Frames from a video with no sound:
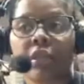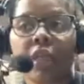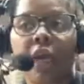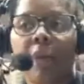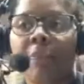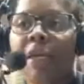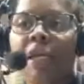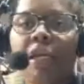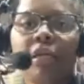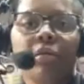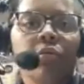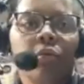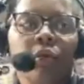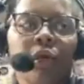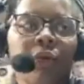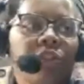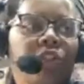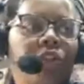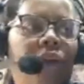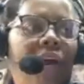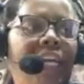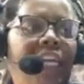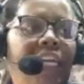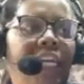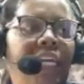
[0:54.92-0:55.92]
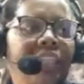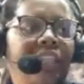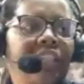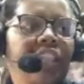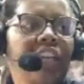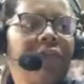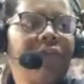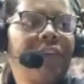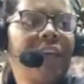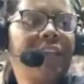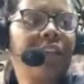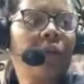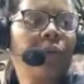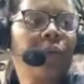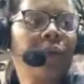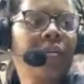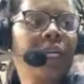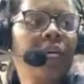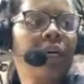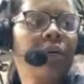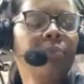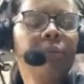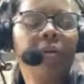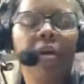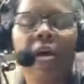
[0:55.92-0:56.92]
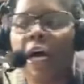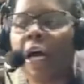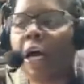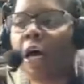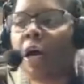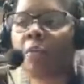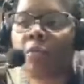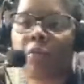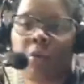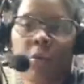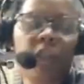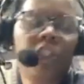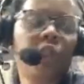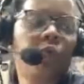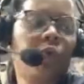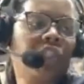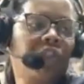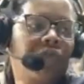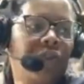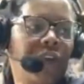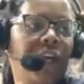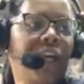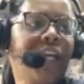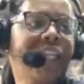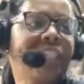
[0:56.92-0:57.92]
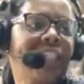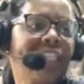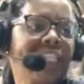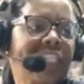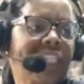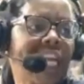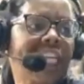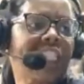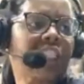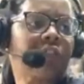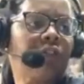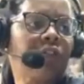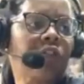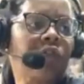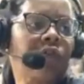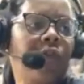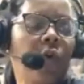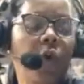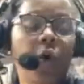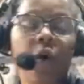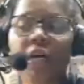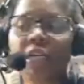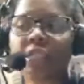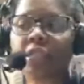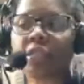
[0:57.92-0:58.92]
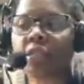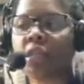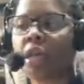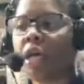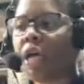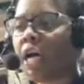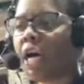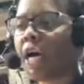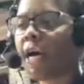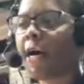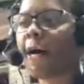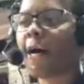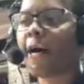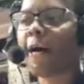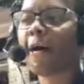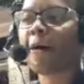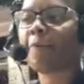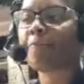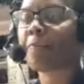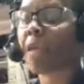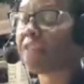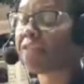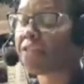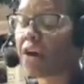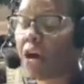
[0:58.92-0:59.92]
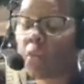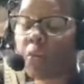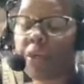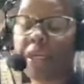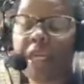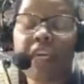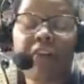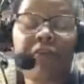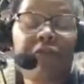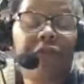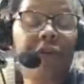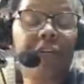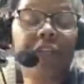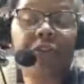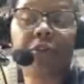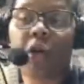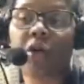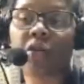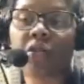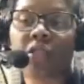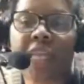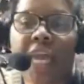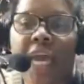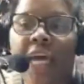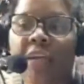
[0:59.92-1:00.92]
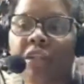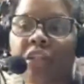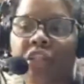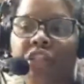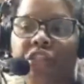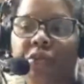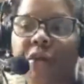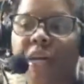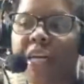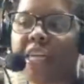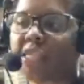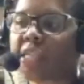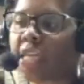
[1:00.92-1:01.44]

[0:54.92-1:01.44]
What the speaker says: We were trying to get stuff at the rim, which was very successful for us. I thought we hit free throws down the stretch,